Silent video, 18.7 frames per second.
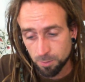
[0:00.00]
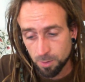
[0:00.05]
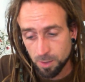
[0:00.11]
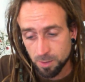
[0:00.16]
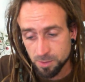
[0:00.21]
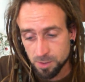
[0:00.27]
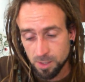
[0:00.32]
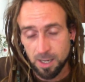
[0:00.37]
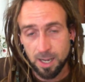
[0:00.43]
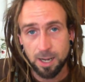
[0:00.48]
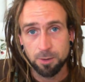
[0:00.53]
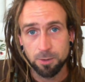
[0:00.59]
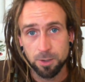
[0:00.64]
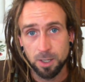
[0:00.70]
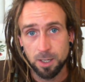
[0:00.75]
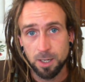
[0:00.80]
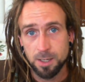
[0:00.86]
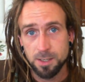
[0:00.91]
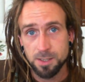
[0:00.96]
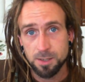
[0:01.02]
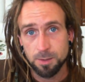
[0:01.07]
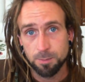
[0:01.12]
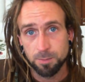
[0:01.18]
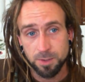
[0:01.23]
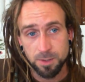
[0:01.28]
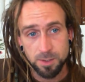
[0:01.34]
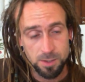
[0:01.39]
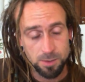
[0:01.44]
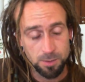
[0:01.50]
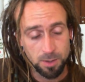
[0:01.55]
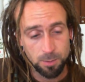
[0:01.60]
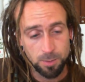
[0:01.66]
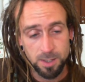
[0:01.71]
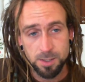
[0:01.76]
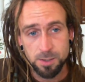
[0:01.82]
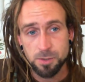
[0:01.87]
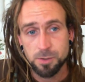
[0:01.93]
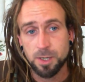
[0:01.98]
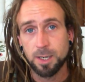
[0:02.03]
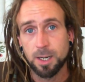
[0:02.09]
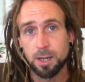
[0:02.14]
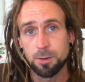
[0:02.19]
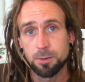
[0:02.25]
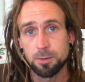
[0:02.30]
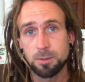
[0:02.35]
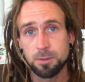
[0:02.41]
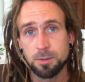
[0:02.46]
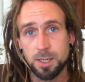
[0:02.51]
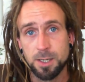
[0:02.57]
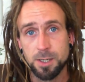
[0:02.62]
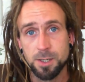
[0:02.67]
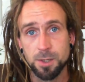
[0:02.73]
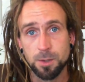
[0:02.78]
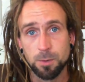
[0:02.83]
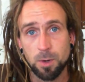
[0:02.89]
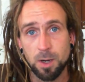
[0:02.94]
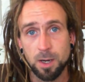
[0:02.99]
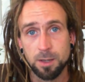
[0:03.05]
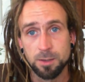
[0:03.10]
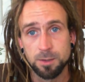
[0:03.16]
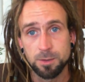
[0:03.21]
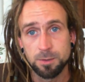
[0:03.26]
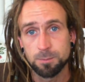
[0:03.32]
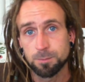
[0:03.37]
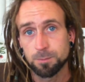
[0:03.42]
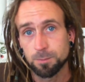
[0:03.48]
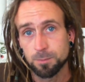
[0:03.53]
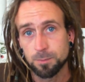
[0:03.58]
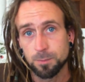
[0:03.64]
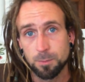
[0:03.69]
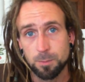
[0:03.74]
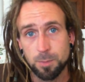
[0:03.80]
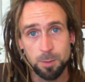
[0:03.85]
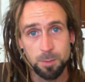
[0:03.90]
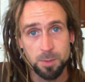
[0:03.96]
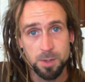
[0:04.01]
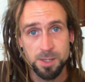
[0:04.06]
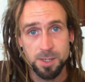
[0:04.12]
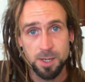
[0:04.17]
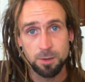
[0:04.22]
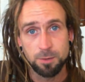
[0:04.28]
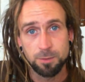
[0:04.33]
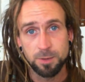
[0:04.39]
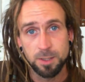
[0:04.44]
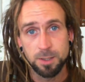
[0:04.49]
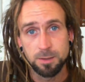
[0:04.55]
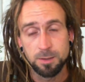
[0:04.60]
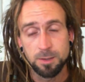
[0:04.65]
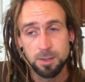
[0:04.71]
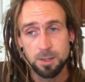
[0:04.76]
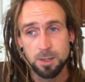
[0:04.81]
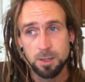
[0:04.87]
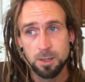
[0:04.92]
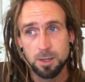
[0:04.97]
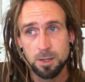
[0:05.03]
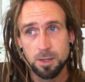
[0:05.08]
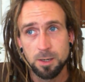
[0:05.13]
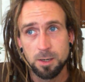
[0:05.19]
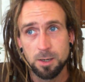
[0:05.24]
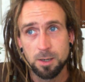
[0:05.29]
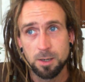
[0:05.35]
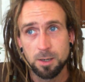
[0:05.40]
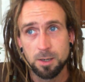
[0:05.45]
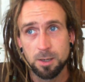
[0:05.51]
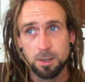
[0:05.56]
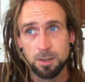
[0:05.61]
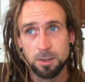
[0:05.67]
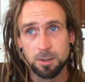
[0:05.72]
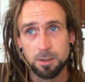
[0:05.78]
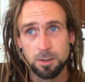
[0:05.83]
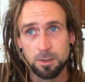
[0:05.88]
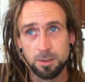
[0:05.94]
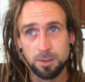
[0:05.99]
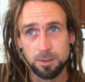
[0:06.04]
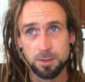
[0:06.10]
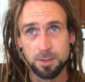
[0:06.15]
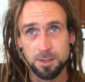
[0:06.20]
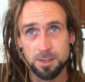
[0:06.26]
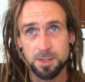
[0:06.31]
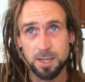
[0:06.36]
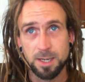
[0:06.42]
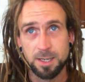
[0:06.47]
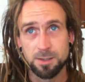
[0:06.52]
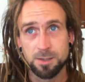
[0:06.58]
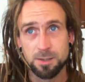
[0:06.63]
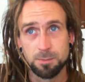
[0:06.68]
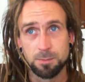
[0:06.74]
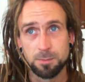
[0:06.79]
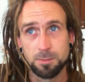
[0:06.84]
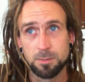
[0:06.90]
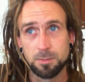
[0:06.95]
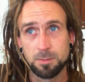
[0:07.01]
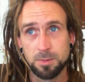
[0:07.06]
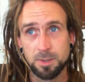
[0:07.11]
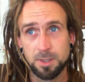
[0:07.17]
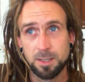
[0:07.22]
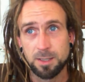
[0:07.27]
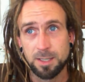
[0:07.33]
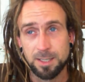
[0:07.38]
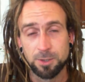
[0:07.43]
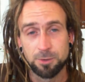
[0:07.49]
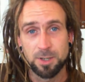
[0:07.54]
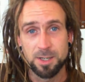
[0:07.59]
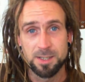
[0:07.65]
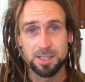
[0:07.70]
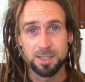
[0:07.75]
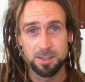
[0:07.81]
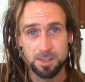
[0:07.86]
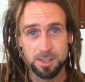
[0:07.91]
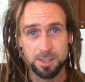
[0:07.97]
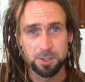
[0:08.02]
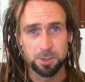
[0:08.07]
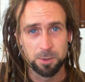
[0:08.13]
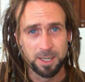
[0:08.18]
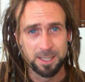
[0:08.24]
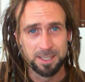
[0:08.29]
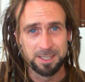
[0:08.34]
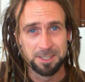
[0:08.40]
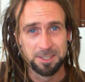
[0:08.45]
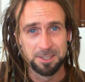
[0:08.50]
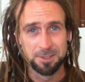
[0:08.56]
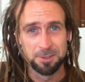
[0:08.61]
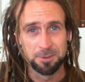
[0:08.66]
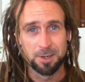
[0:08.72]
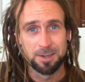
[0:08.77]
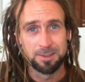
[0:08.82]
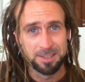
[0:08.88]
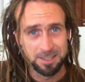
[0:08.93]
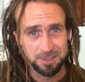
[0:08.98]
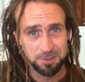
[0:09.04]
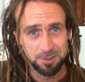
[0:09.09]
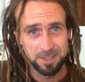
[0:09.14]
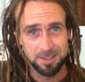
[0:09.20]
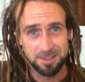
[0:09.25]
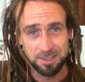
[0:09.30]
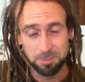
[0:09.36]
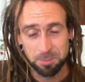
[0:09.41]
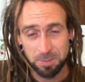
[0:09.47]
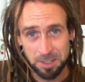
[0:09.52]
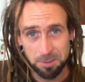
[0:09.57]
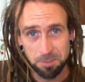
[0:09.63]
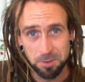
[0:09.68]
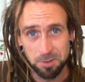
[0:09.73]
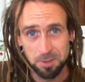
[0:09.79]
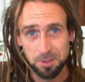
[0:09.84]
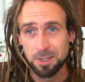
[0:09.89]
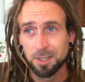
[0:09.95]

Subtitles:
I was like, how could I learn something? So I went straight out into the world, put myself in, you could say, some interesting situations around interesting people,